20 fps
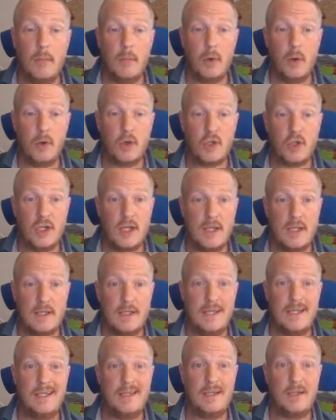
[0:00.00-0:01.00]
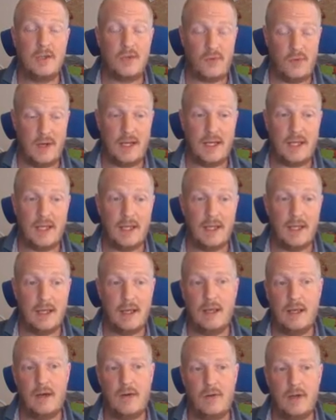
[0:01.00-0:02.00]
blockchains in the tracking
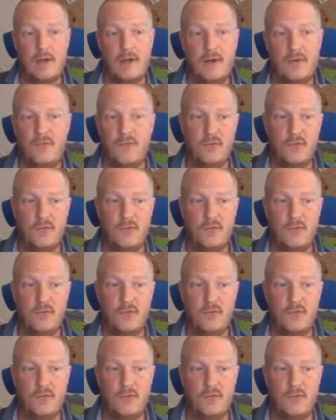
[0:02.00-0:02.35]
area,